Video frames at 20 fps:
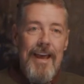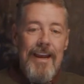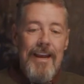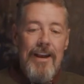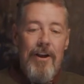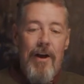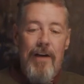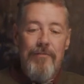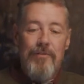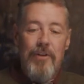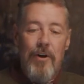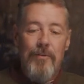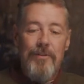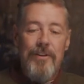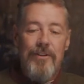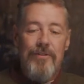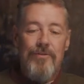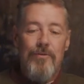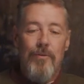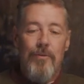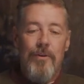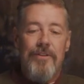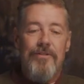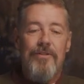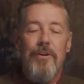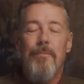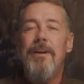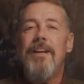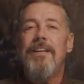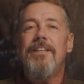You know, I've told this story
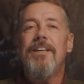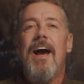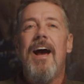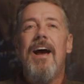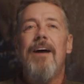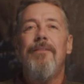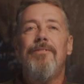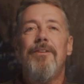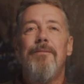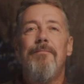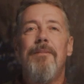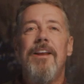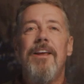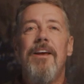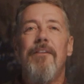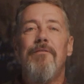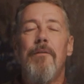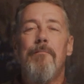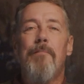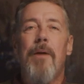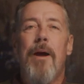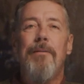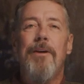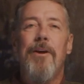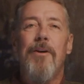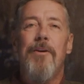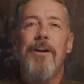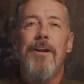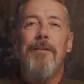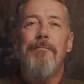so many times, and many of you probably
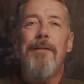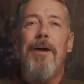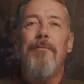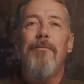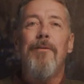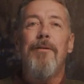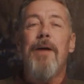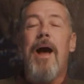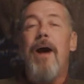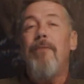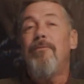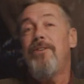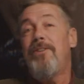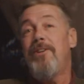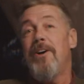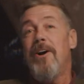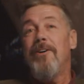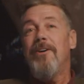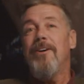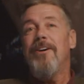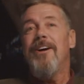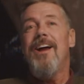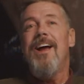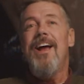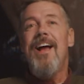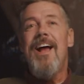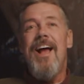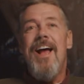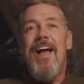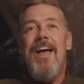heard it about when I was younger,
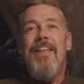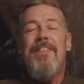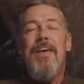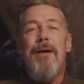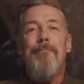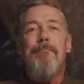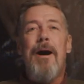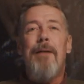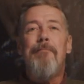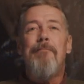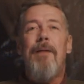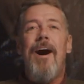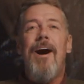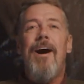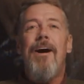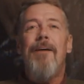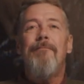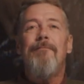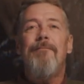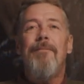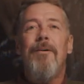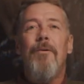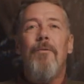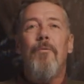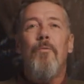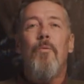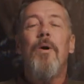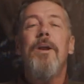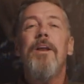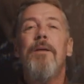that my mom
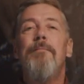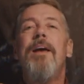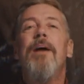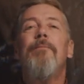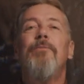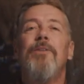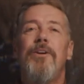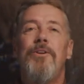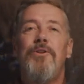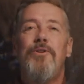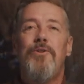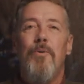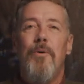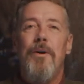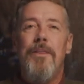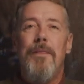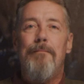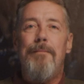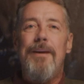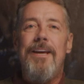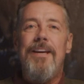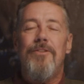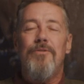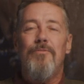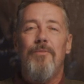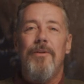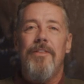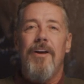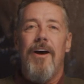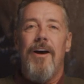wanted to be able to enjoy the
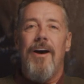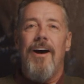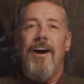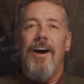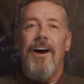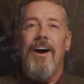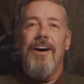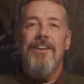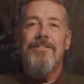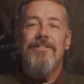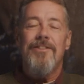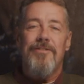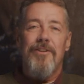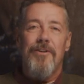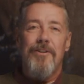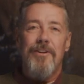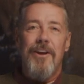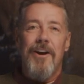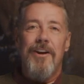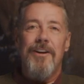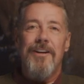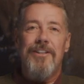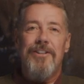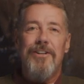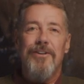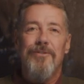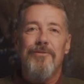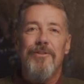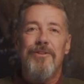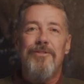beach with uh, us as her young
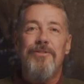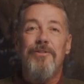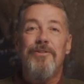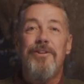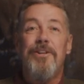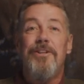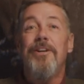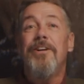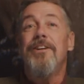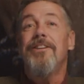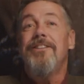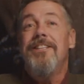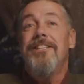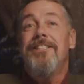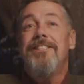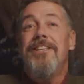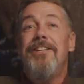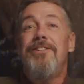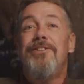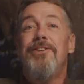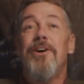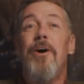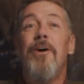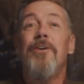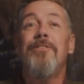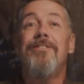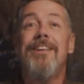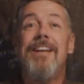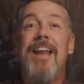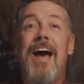children. So she took us to see
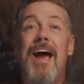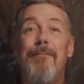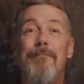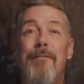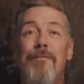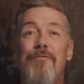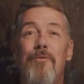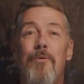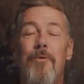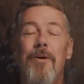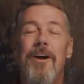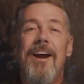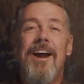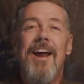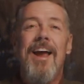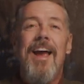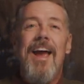Jaws the night before.